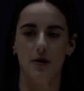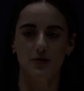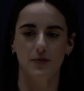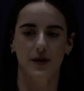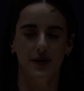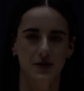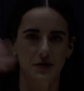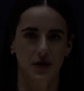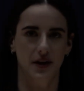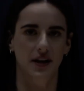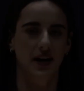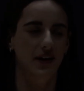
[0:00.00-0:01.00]
Bonner didn't
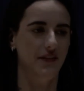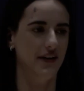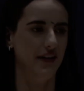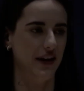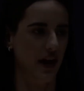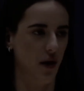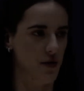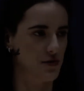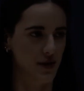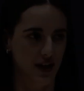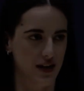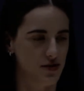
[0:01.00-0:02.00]
leave because of a
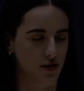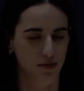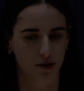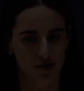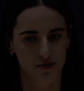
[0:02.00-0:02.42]
lack of talent or